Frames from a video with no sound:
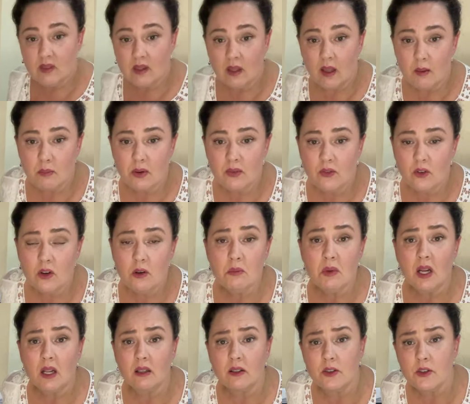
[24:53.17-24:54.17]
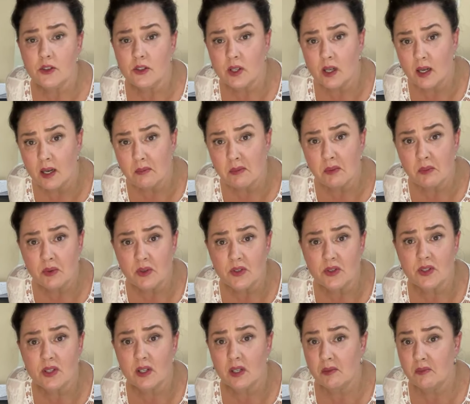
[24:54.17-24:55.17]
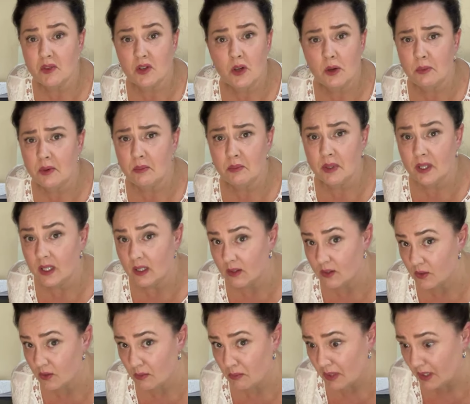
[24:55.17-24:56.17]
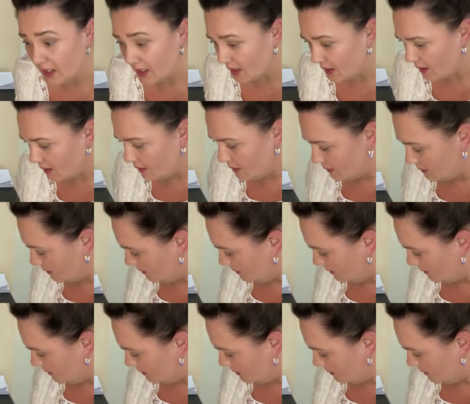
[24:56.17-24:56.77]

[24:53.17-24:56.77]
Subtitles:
I prefer my alone time at most times. Human beings do my head in.